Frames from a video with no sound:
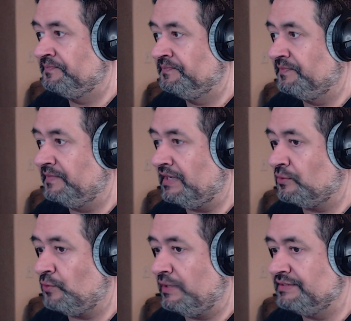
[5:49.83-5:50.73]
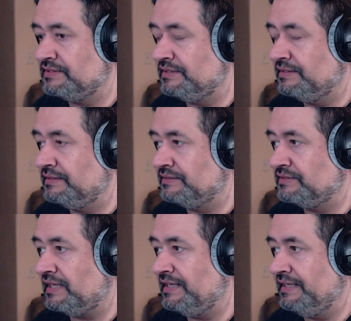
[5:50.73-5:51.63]
not quite as
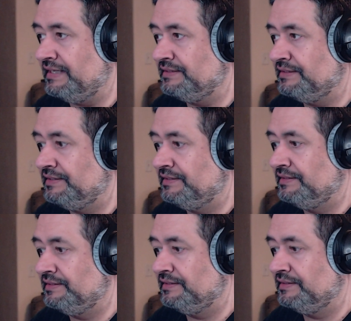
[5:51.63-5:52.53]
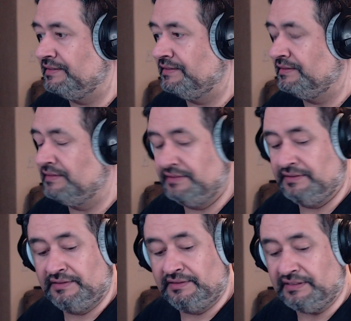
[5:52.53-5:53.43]
high end.
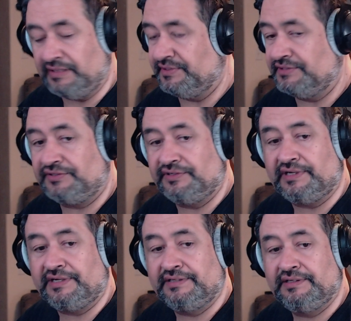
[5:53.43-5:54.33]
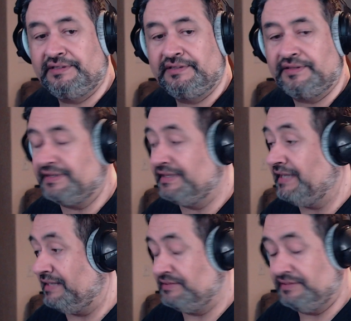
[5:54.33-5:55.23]
Now I'm going to turn on the
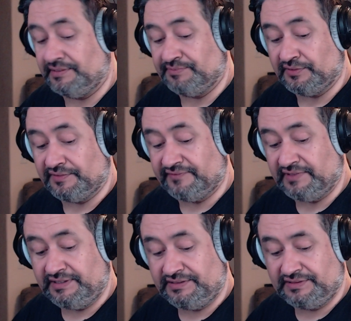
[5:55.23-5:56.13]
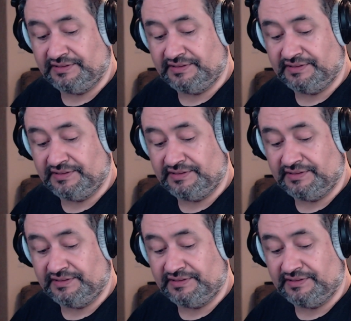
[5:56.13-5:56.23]
gate on both of these.